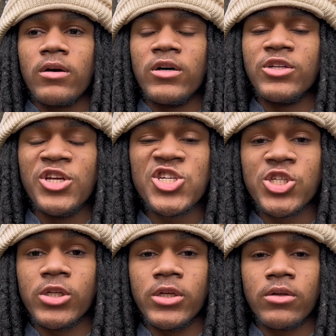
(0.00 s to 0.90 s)

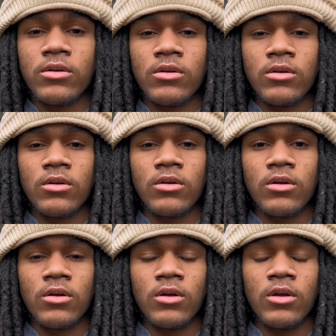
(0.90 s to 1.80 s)
initially,
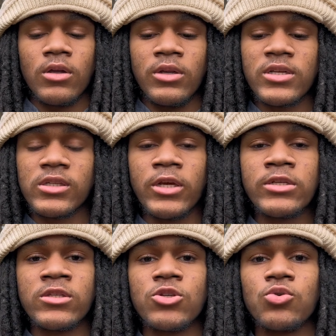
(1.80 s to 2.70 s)
this
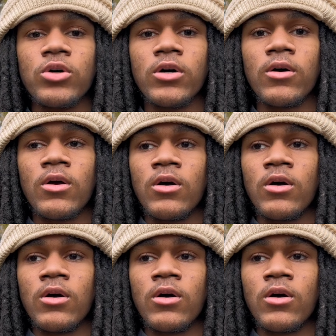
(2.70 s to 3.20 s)
leads into a